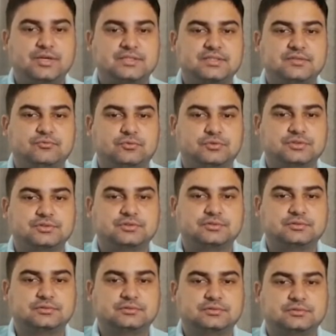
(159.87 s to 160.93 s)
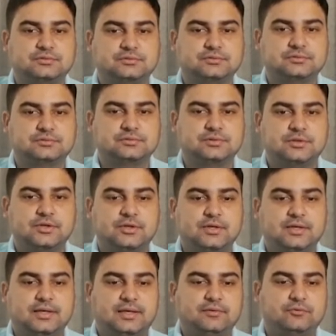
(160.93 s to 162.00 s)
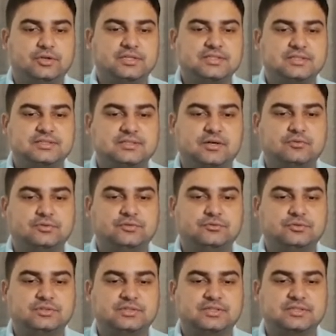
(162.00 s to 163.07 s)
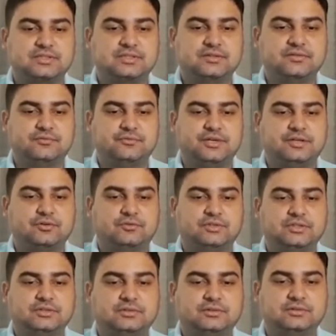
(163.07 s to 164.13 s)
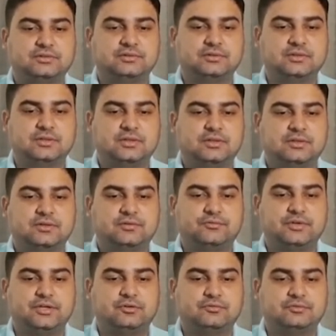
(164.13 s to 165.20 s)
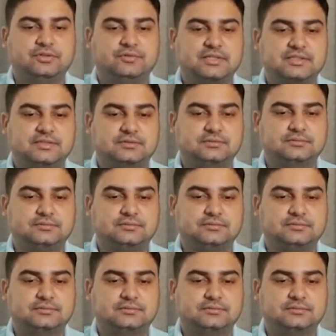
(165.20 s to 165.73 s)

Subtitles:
force. And what is this downward force? This is the weight of the vessel.